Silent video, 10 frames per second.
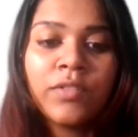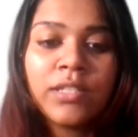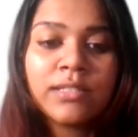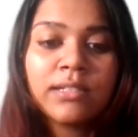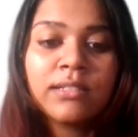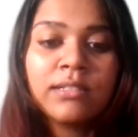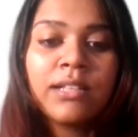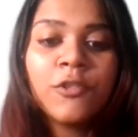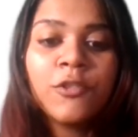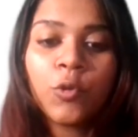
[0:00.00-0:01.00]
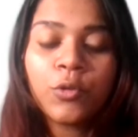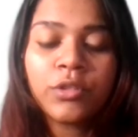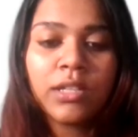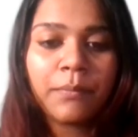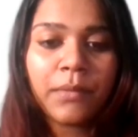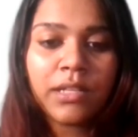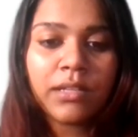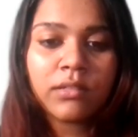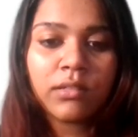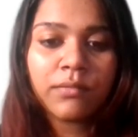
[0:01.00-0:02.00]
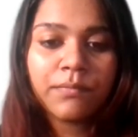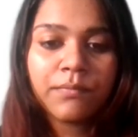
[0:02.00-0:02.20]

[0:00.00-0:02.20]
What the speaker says: physical, and social limitation.